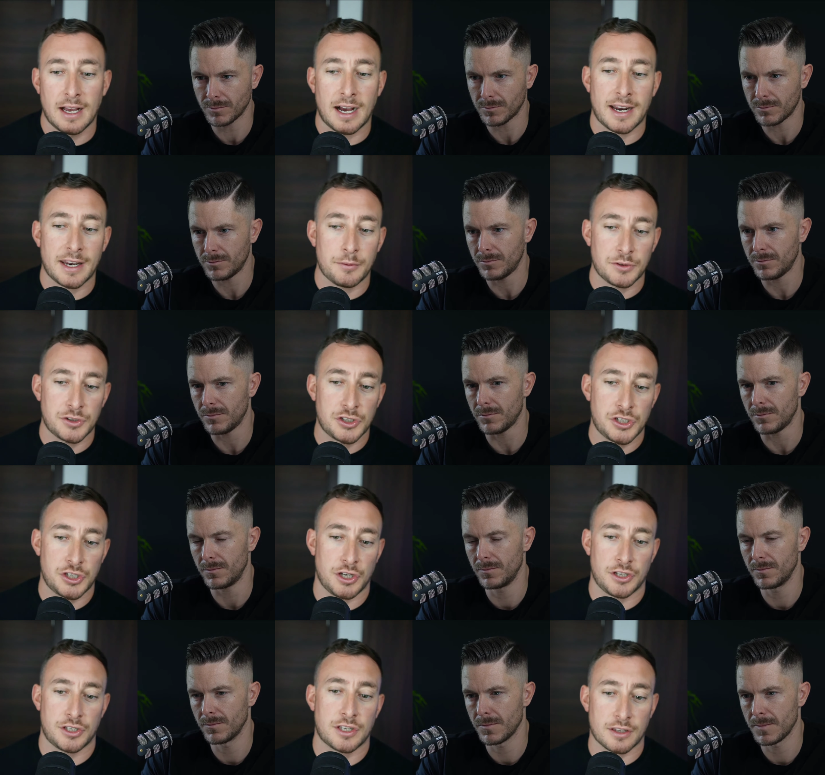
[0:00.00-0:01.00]
Speaker 1: and it was
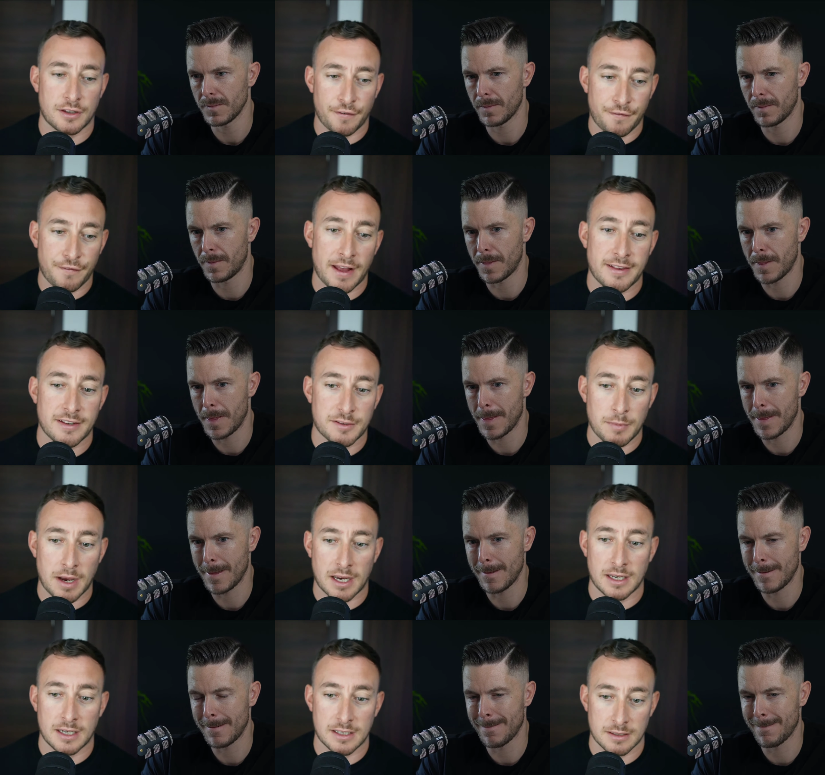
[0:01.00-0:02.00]
just a defense
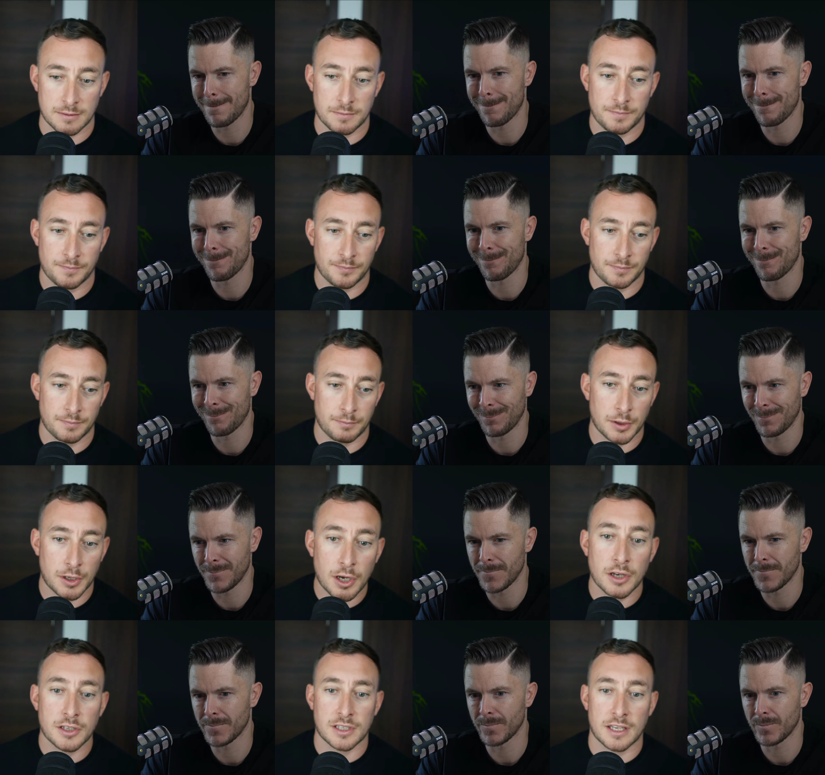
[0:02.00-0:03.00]
mechanism
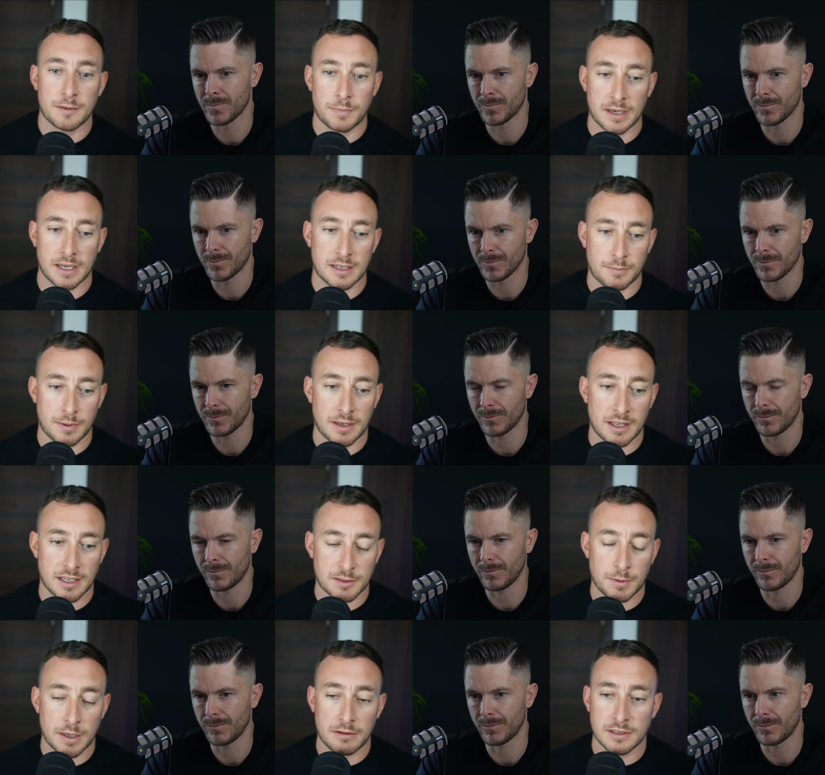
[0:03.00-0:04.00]
because they'd be, they
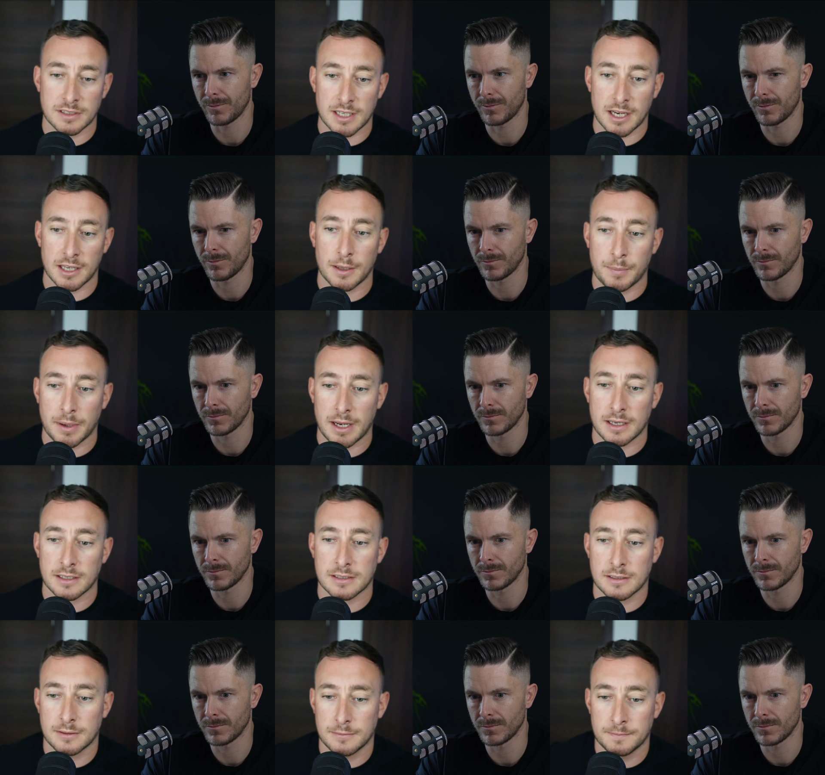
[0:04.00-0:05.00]
experienced that in the
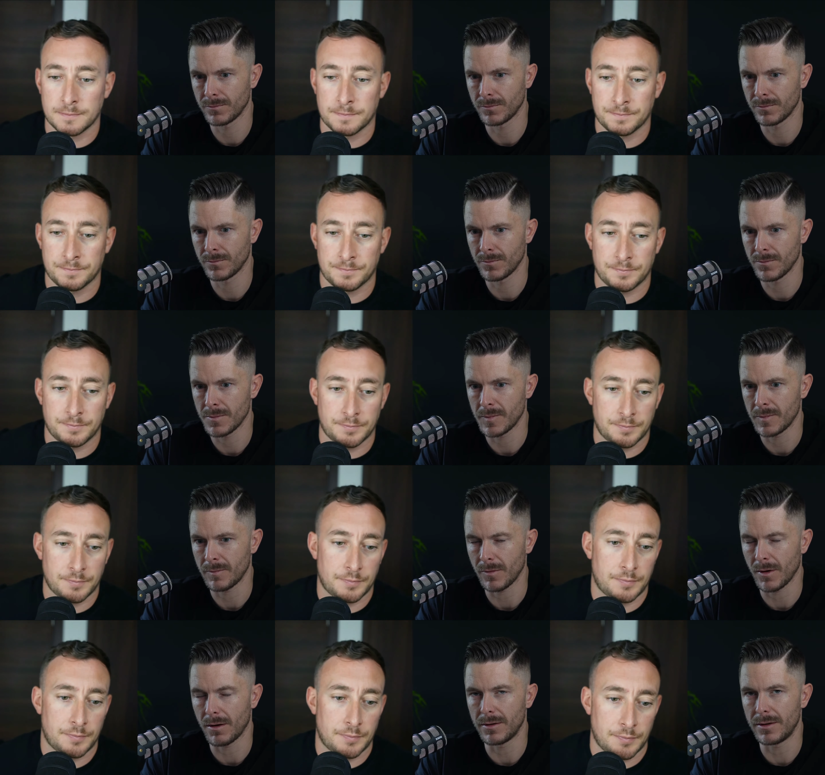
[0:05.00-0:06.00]
past
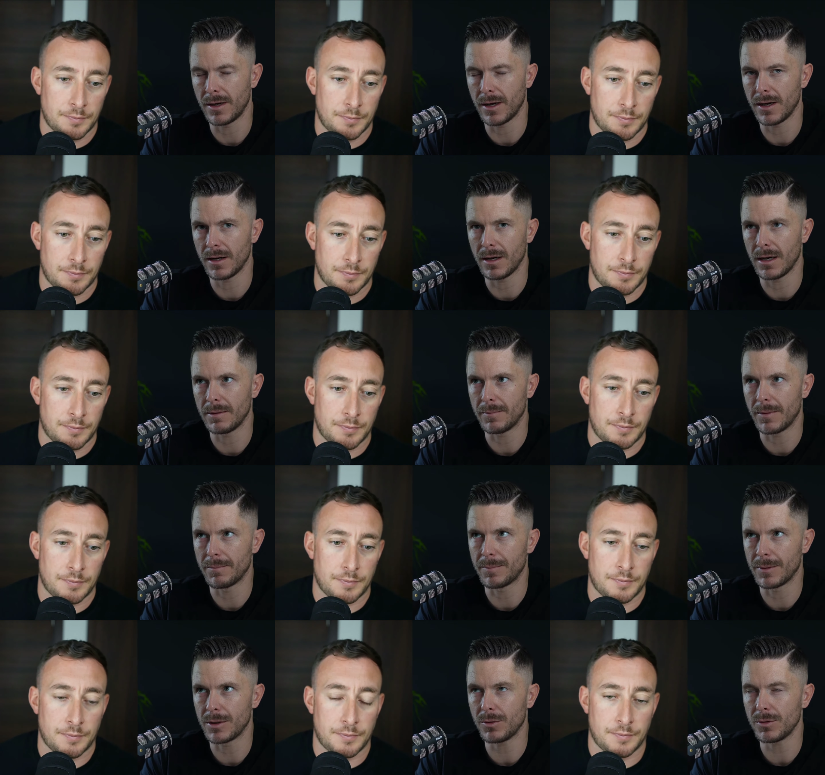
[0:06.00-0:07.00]
Speaker 2: yeah
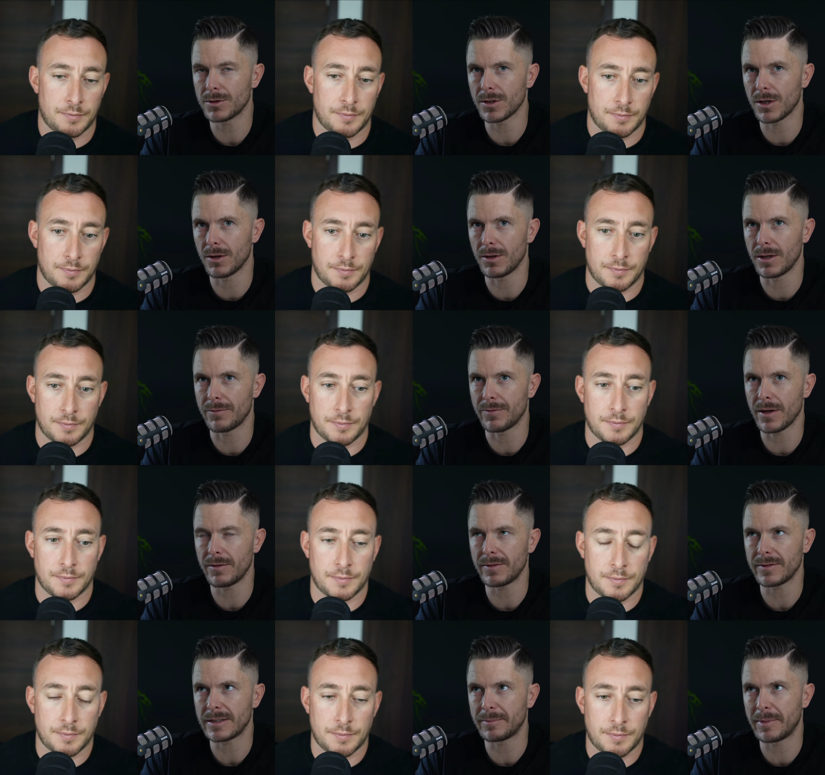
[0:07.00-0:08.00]
but also if they've
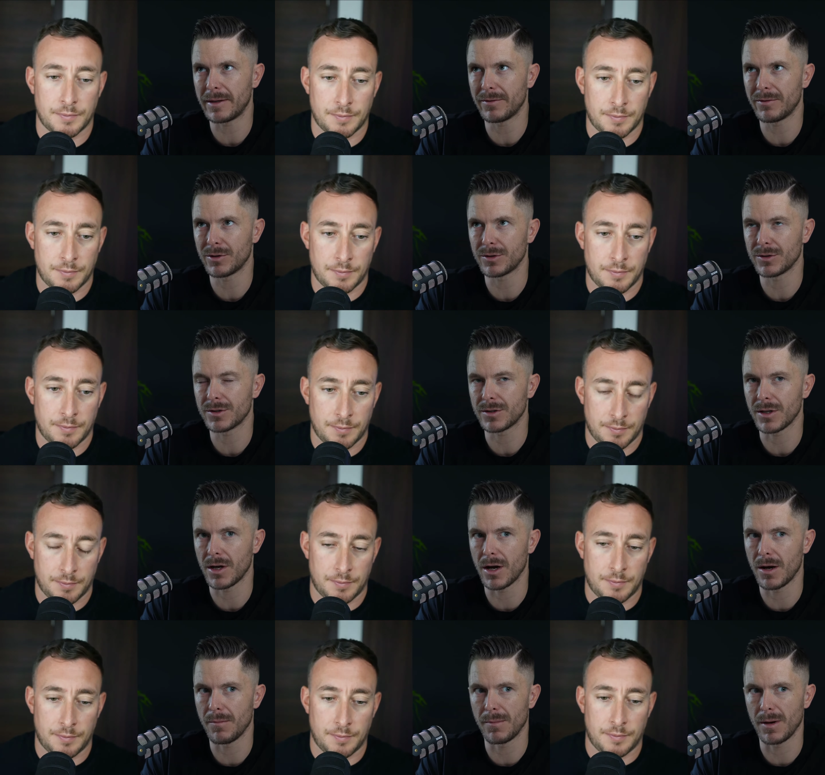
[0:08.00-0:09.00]
experienced
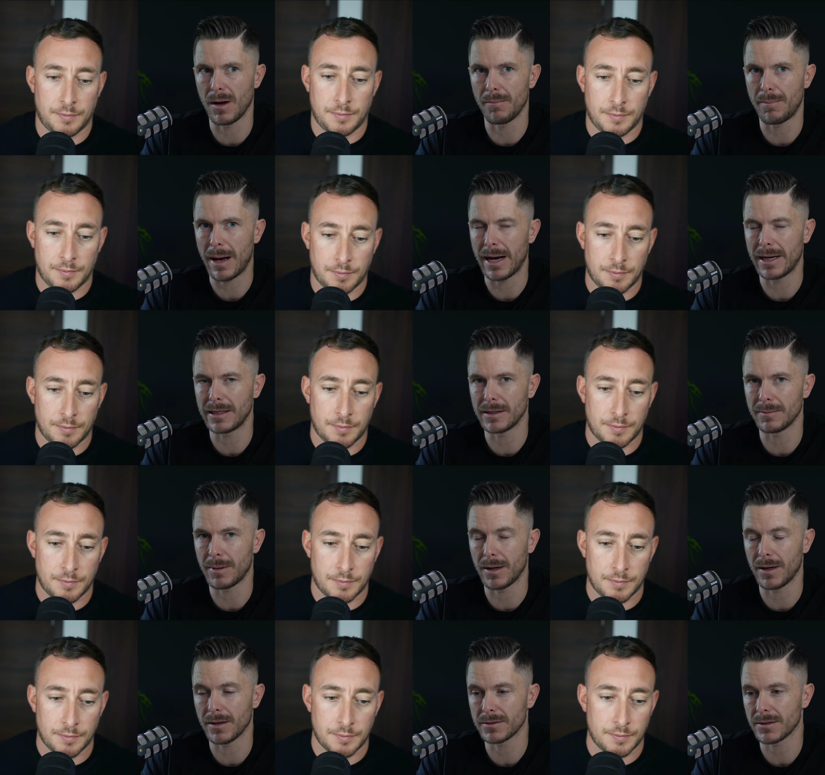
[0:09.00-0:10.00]
um, like pain in the
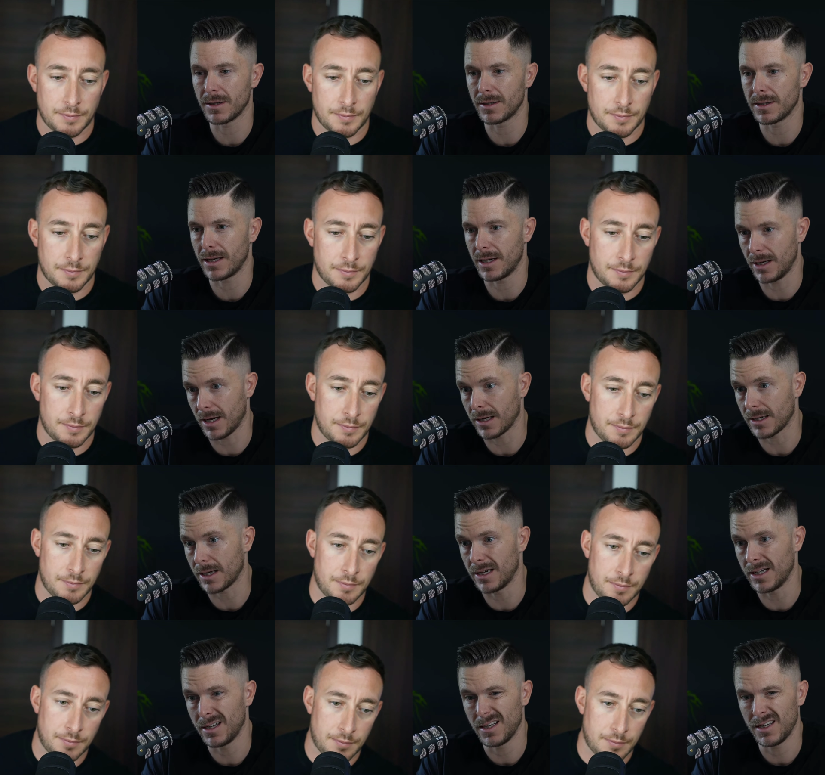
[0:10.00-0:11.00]
past like
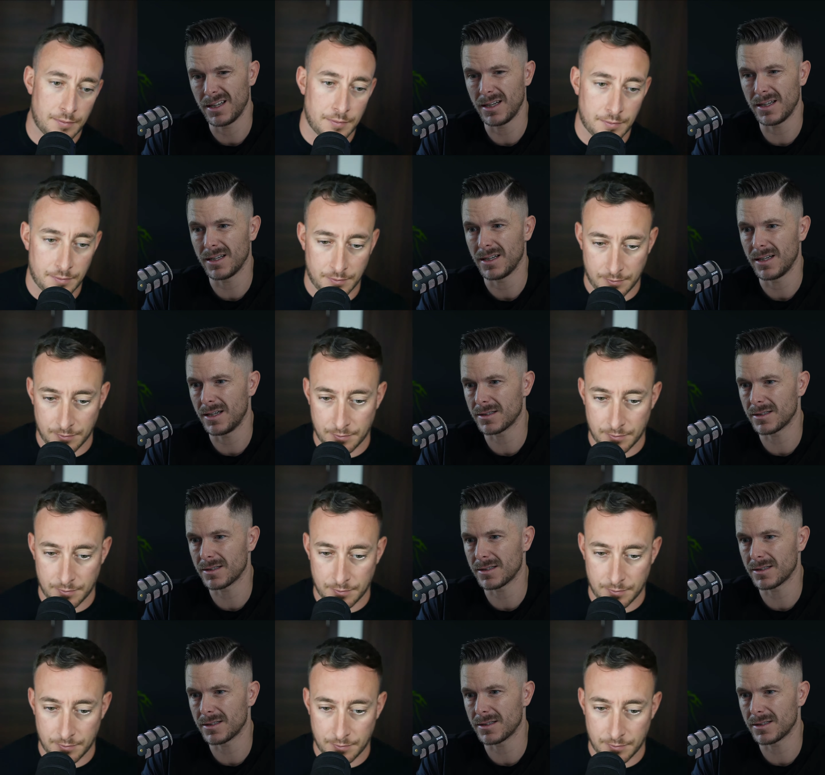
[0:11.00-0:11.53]
okay here's an